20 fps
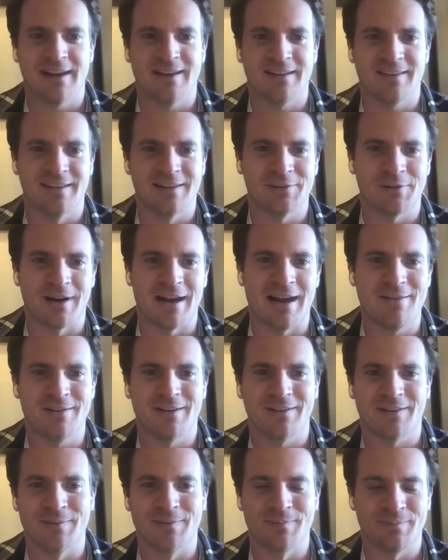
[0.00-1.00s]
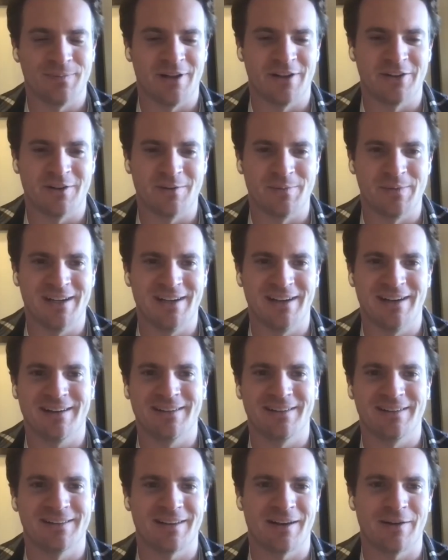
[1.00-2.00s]
thanks for having us. Pleasure to be here.
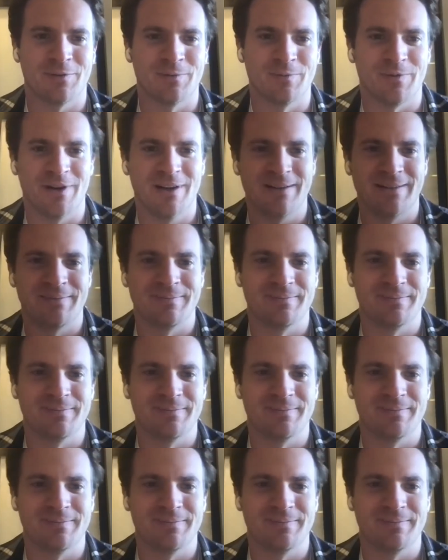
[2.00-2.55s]
Let's have some fun.